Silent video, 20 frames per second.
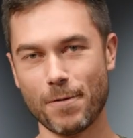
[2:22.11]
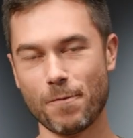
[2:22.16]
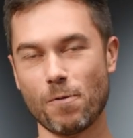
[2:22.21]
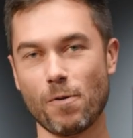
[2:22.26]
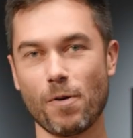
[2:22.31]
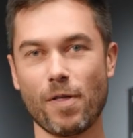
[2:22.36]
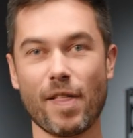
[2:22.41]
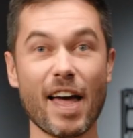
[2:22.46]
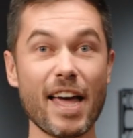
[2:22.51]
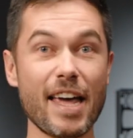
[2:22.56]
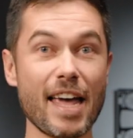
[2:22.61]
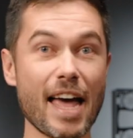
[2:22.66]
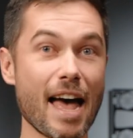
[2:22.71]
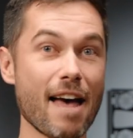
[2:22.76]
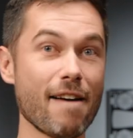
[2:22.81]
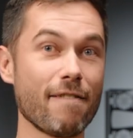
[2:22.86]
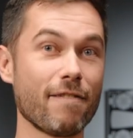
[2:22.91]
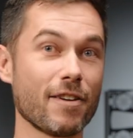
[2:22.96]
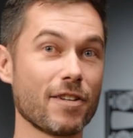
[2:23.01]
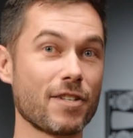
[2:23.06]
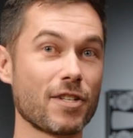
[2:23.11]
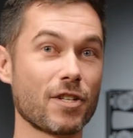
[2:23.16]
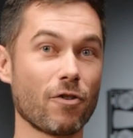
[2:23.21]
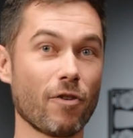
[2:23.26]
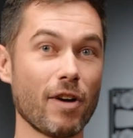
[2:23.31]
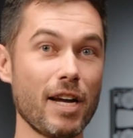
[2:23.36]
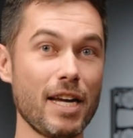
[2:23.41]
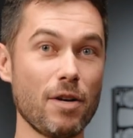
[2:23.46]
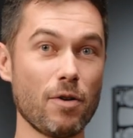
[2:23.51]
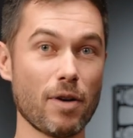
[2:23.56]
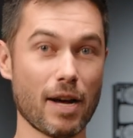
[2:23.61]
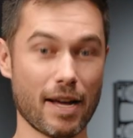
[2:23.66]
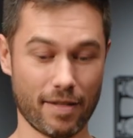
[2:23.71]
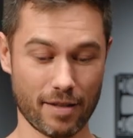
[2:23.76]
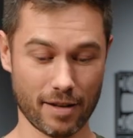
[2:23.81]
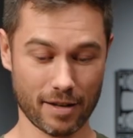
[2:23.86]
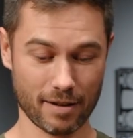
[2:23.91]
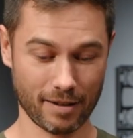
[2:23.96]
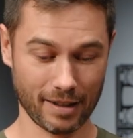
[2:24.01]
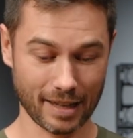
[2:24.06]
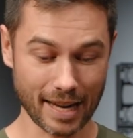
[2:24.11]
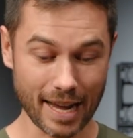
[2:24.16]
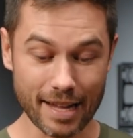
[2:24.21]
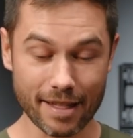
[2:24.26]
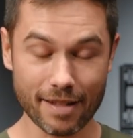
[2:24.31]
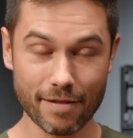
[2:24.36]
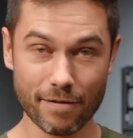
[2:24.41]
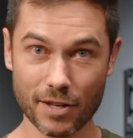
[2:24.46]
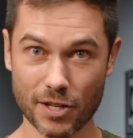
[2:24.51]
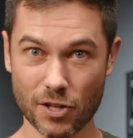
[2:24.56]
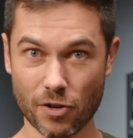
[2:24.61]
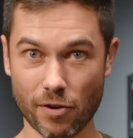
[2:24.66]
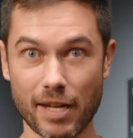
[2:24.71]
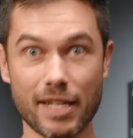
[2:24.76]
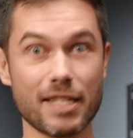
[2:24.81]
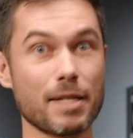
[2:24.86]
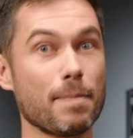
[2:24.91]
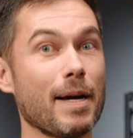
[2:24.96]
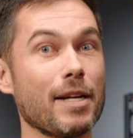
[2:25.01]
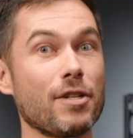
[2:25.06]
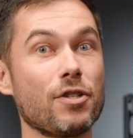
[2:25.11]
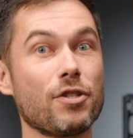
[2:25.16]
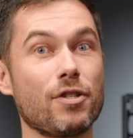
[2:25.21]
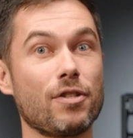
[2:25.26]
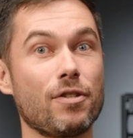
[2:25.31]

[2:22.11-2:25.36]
well, they have a screen and the length of the screen is about